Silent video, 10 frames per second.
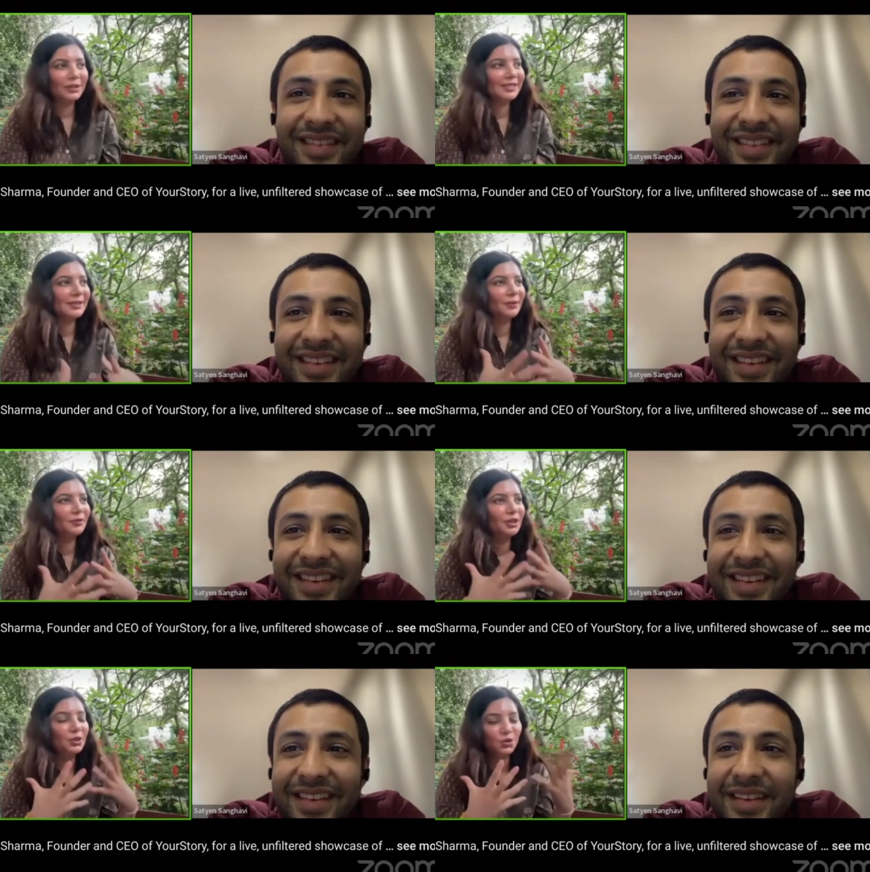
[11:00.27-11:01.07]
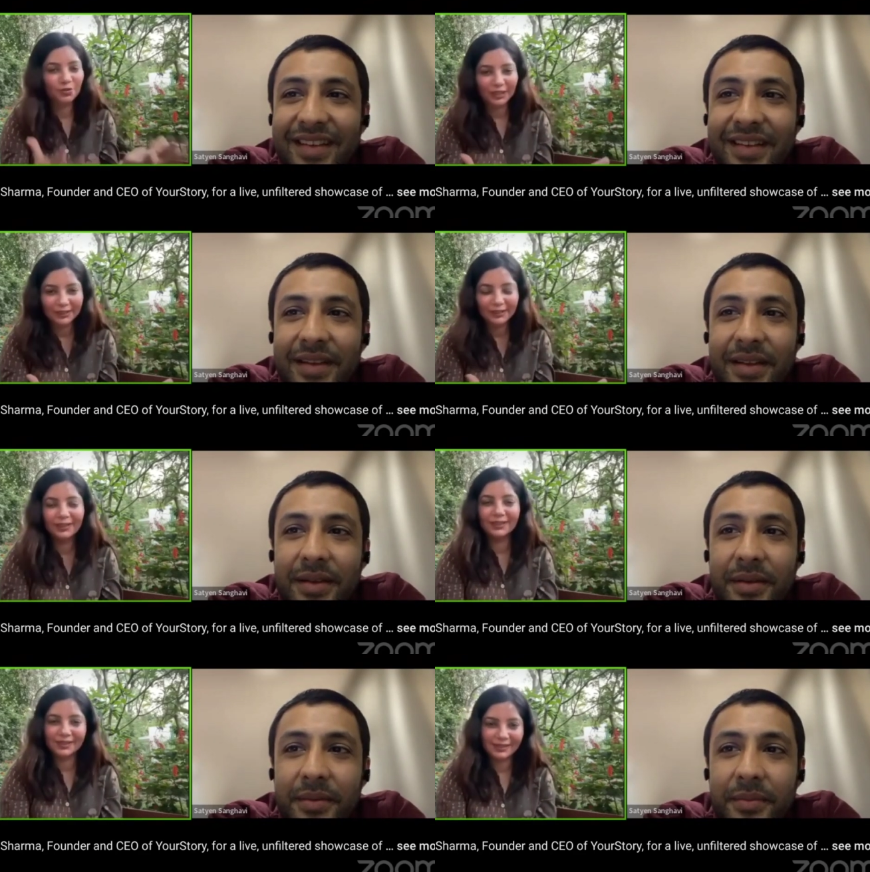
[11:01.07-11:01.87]
Speaker 1: what are some of the new
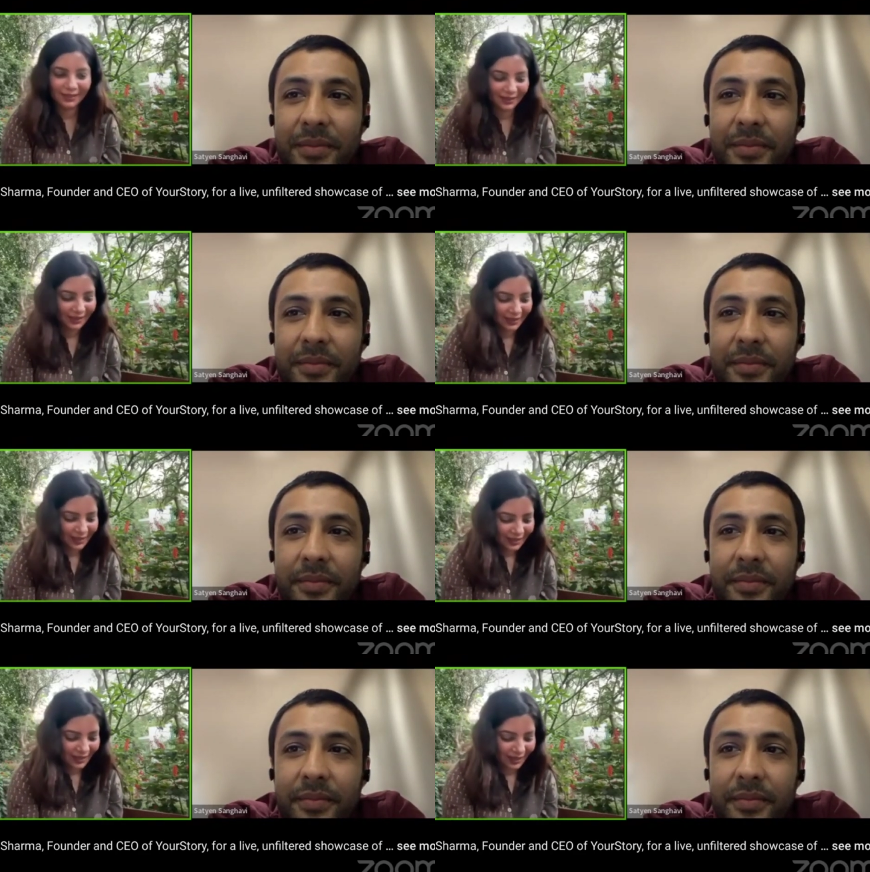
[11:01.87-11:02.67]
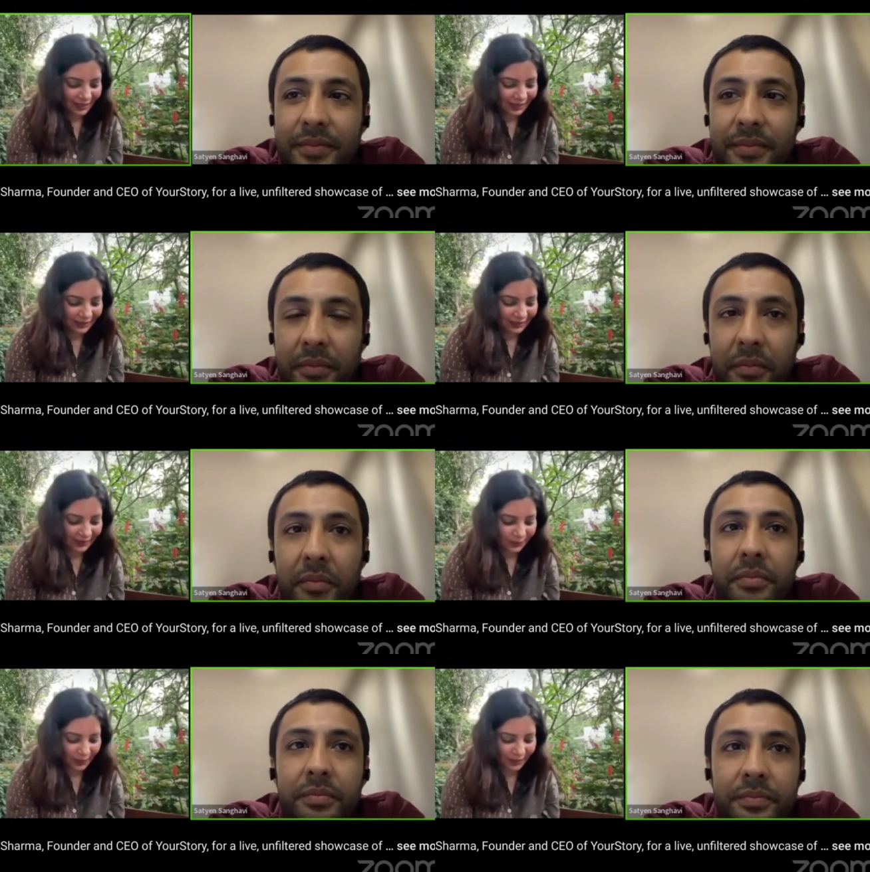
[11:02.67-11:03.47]
frontiers uh, uh, in
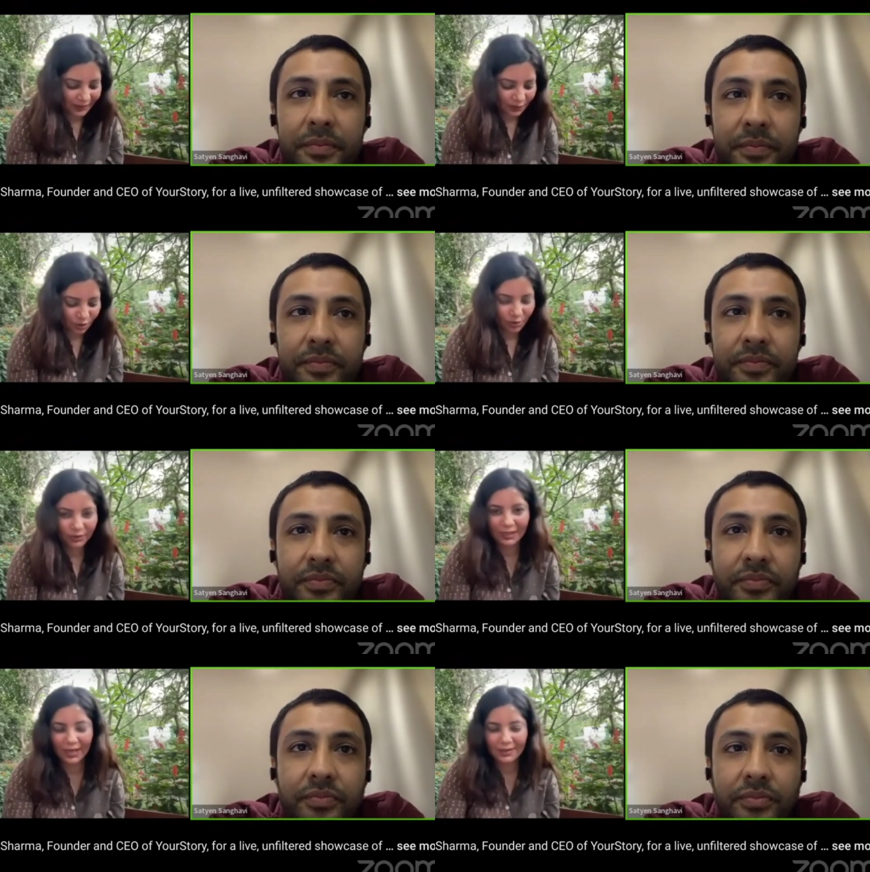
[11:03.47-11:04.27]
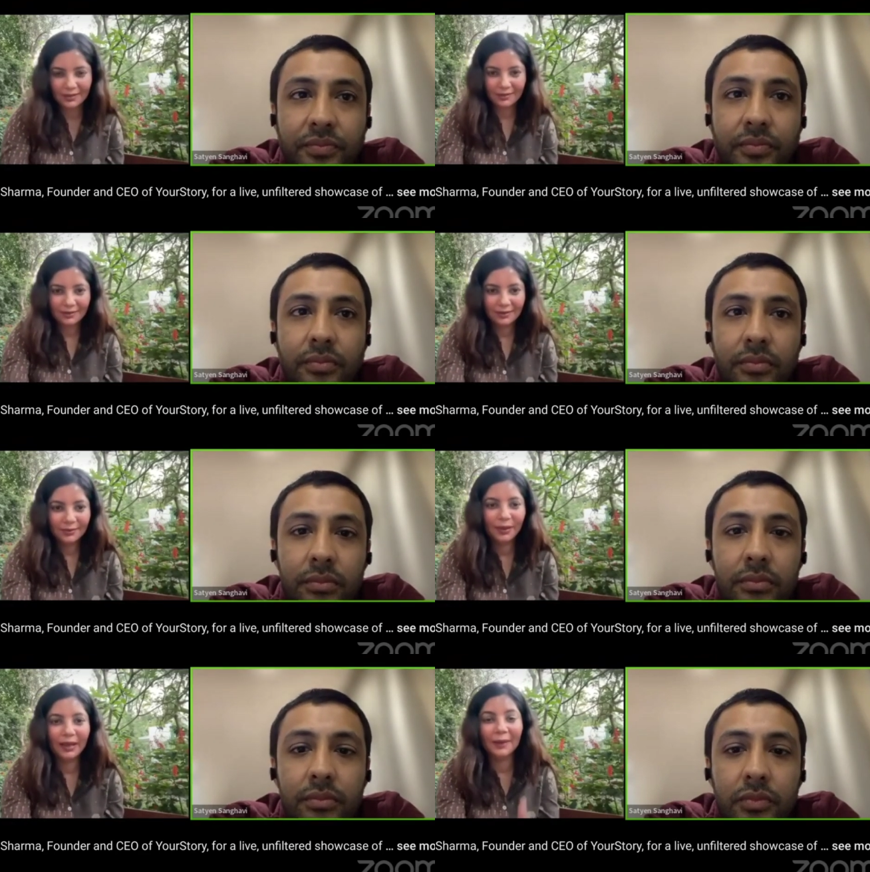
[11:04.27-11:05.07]
this mm. space that you're looking at
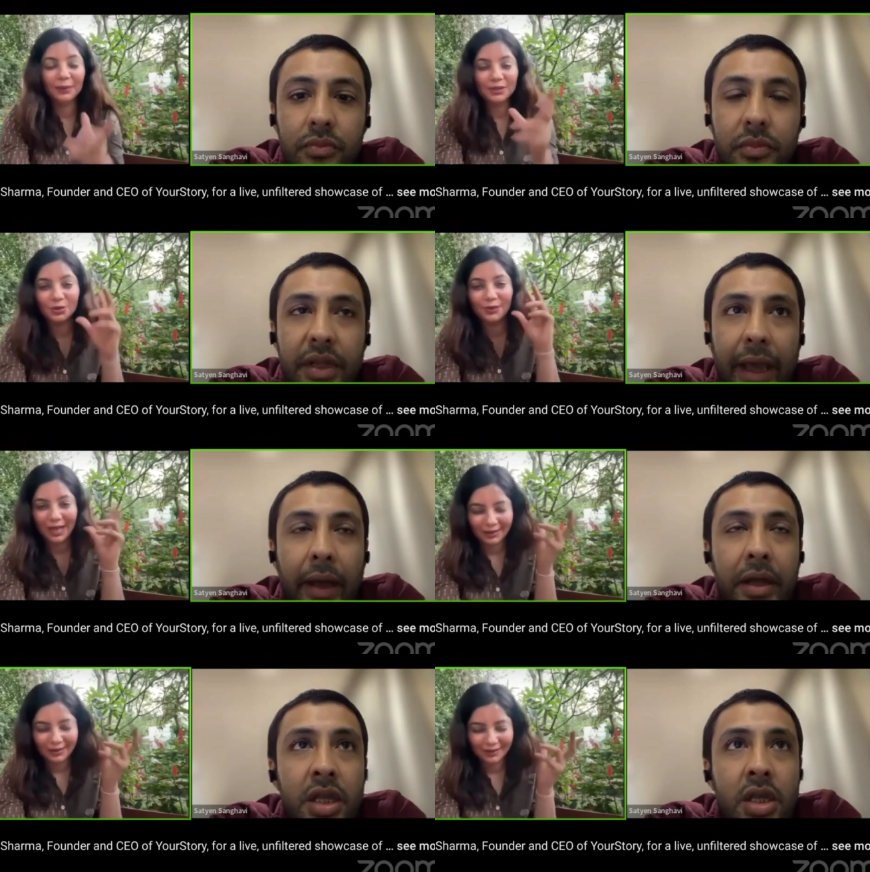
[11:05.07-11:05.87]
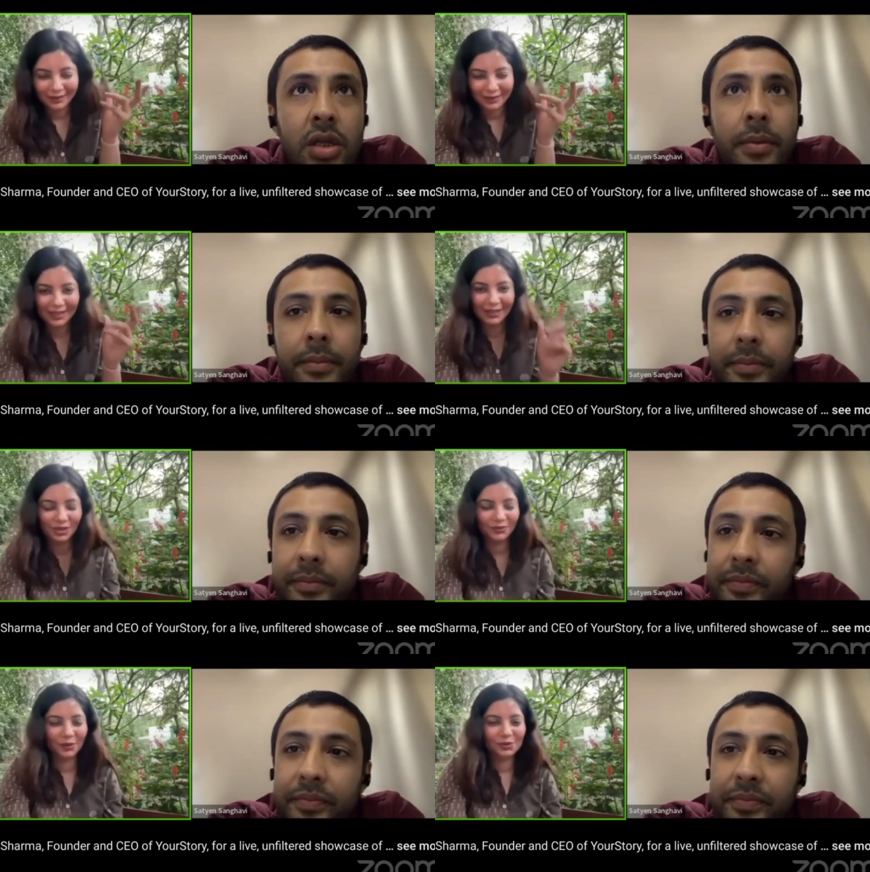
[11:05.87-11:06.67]
i'm assuming yeah. anti-aging
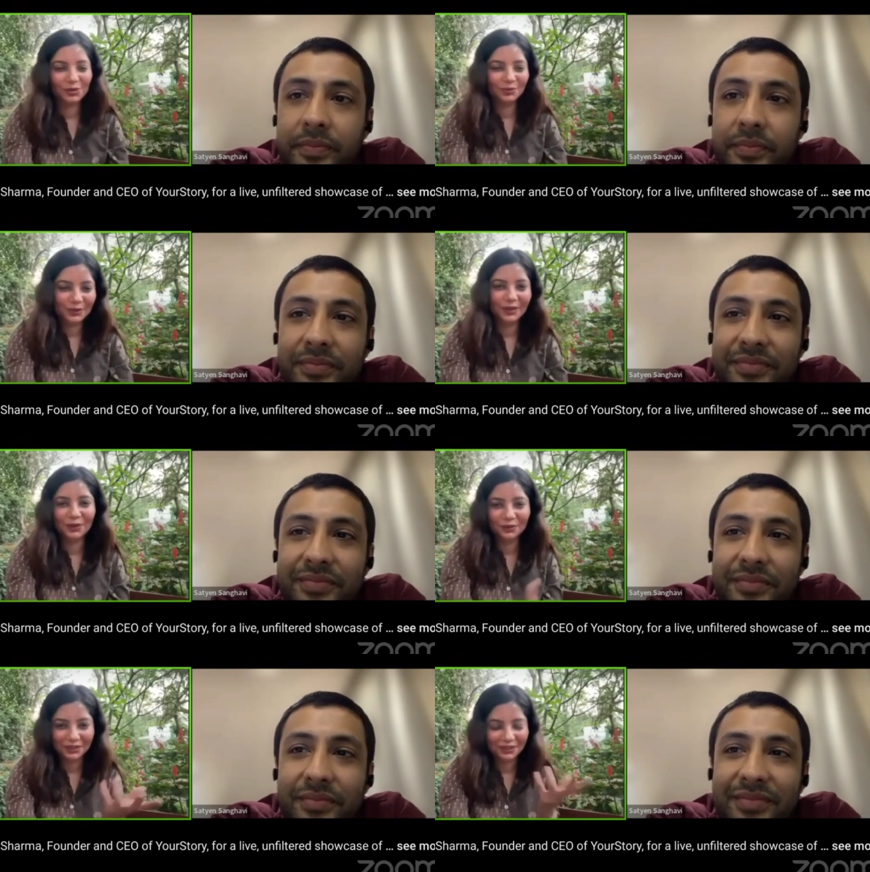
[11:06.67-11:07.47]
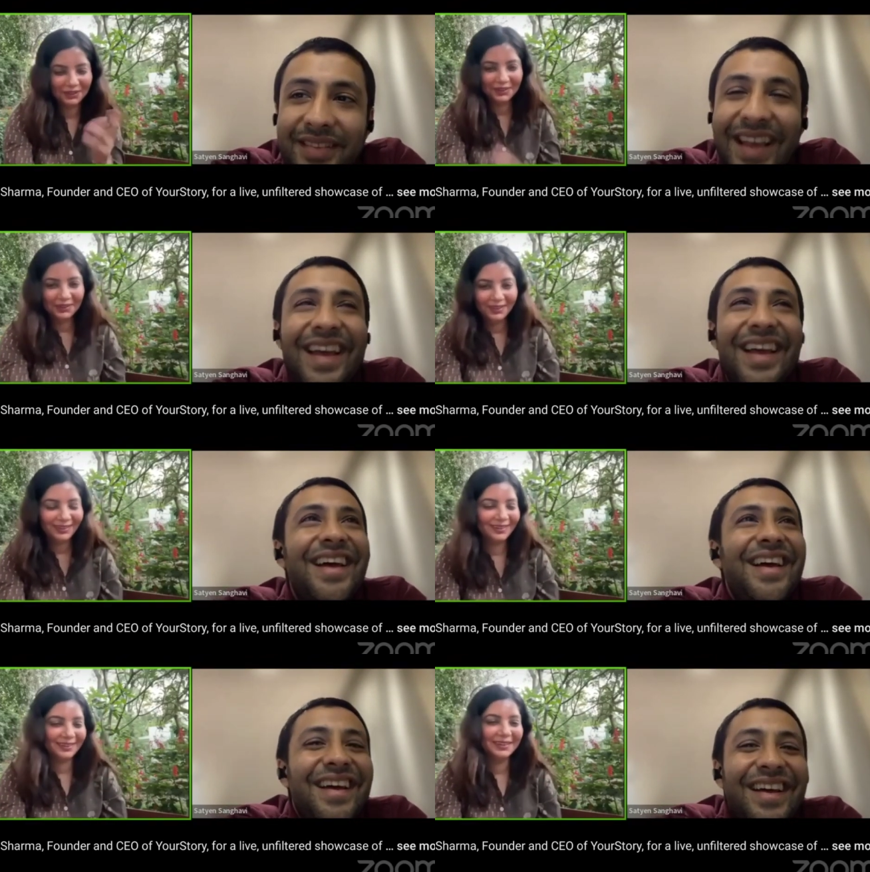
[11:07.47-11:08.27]
will also be one of the
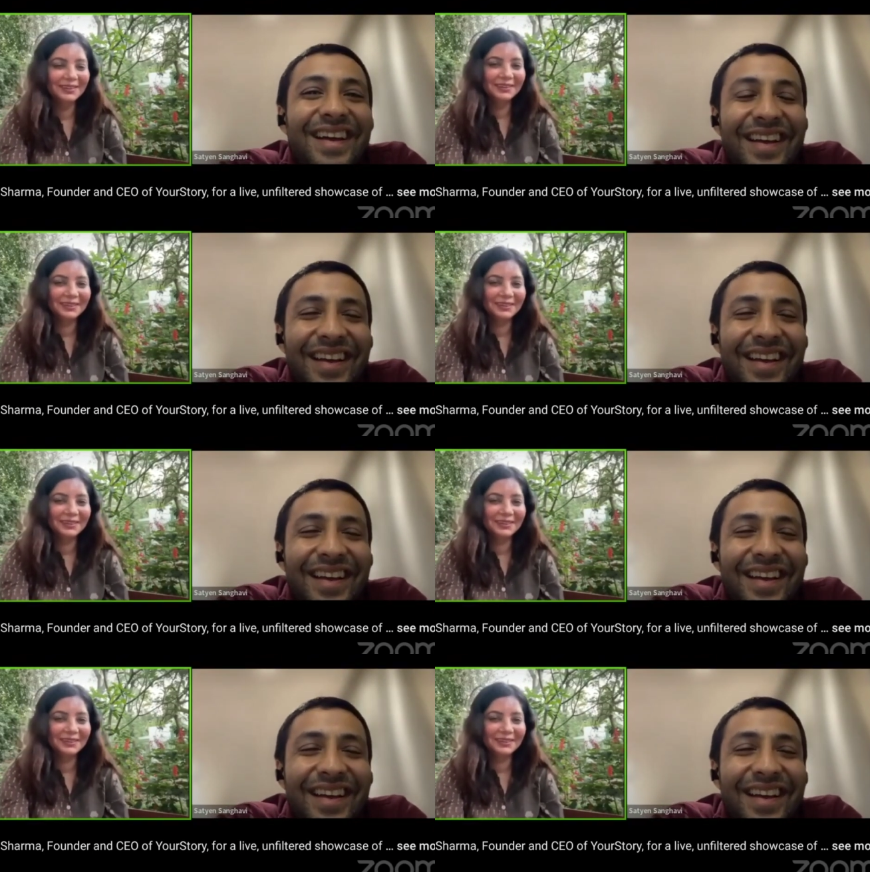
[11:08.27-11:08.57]
uh,